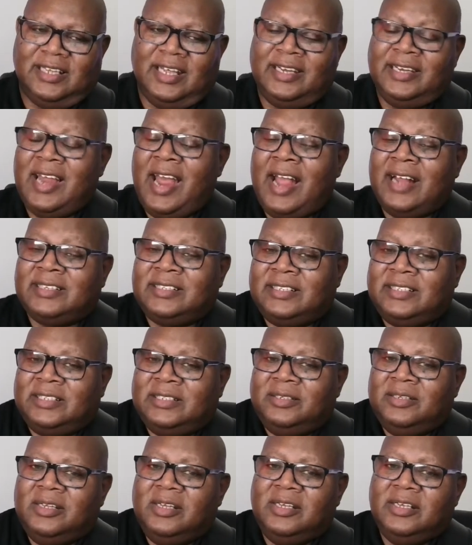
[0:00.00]
And
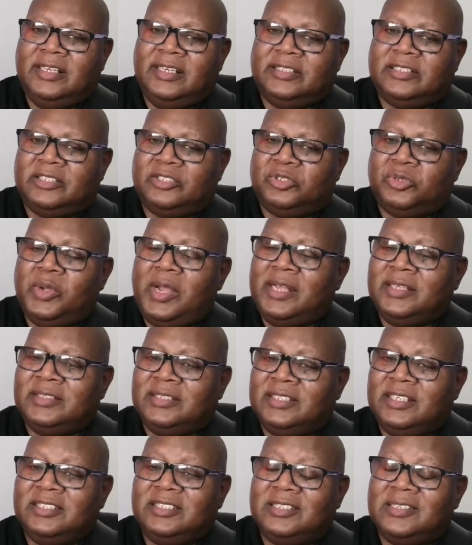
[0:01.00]
actually, it's a
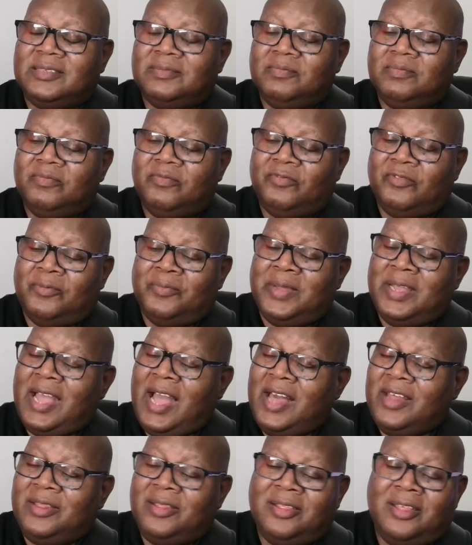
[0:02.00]
transition for me.
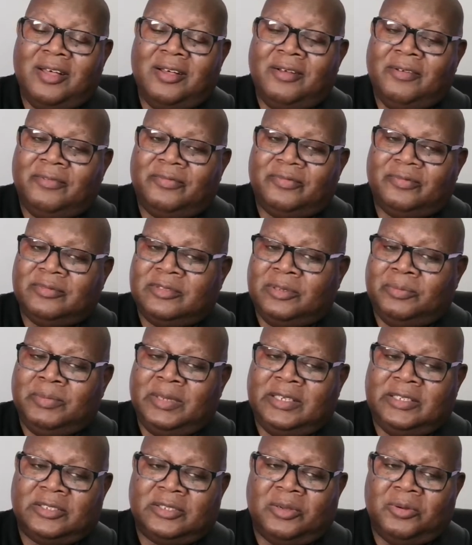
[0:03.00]
I love
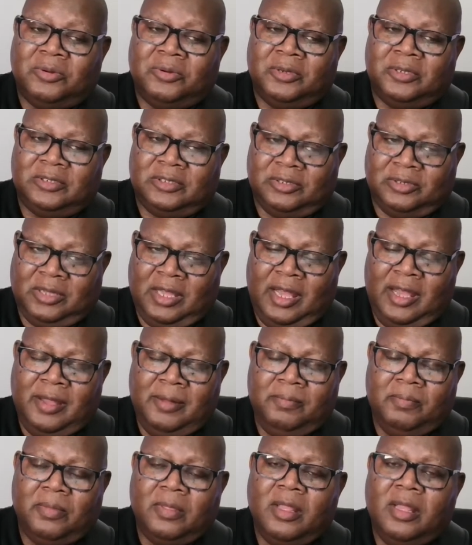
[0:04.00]
diminished chords, okay?
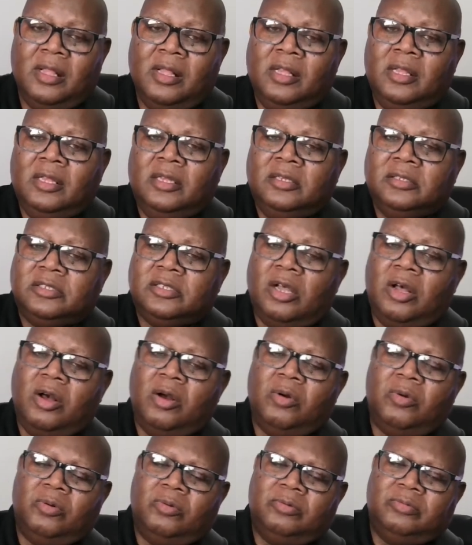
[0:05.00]

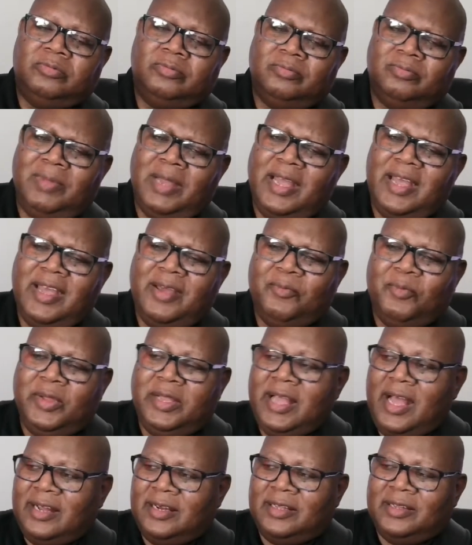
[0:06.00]
So, man, we
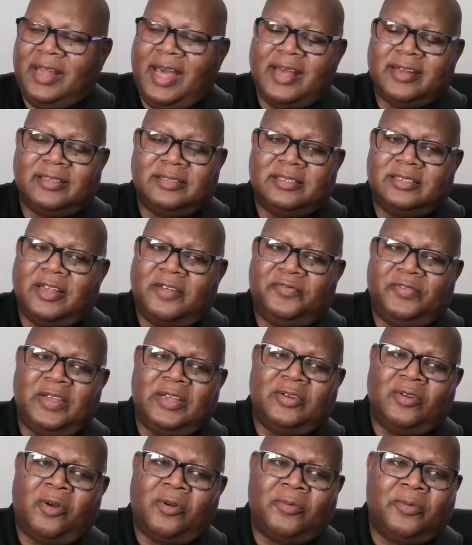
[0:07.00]
got a lot of stuff
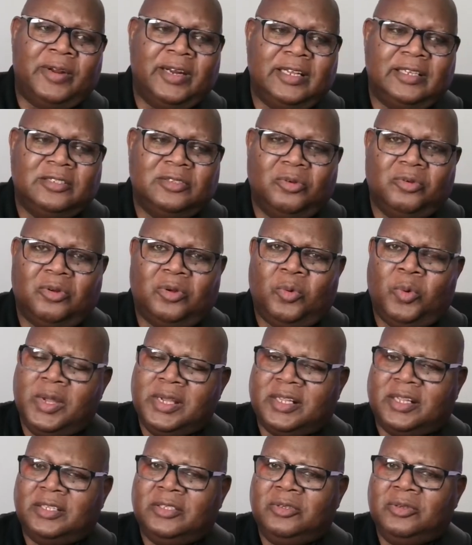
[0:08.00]
in already so
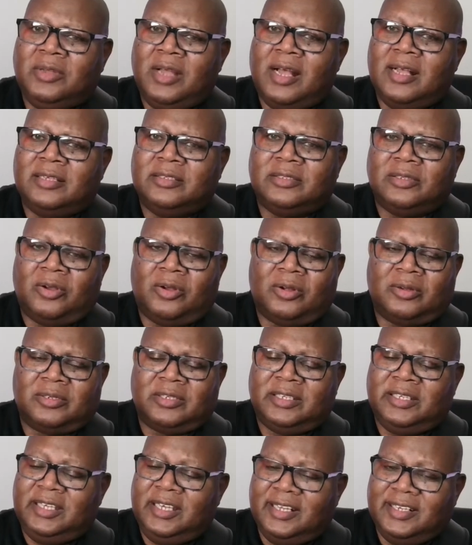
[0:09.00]
quickly. You guys are
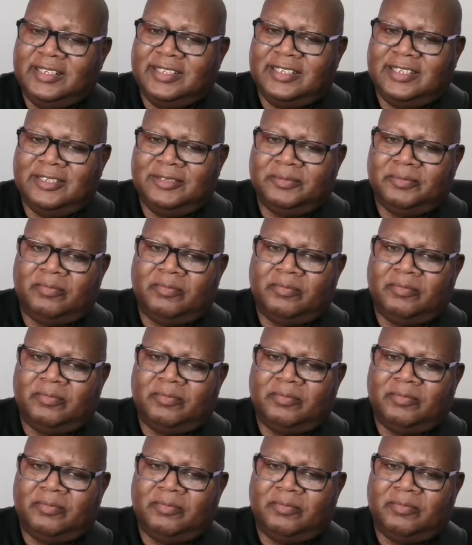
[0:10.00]
killing it.